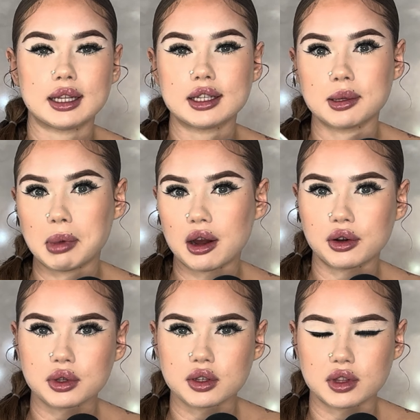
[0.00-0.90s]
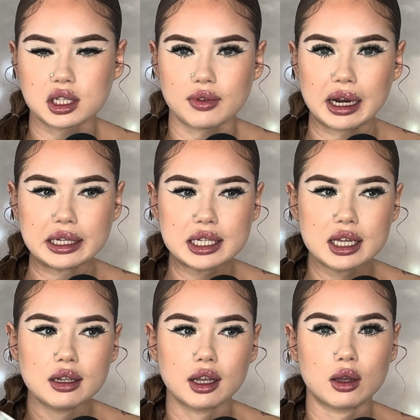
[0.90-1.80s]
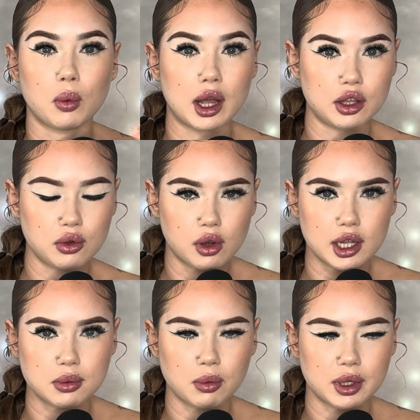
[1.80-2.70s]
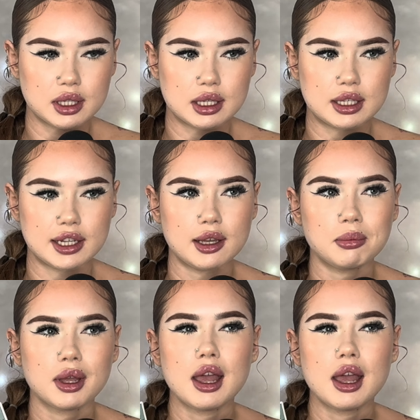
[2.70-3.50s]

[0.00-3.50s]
and that's the paradox of this reality, like where you guys were once asleep.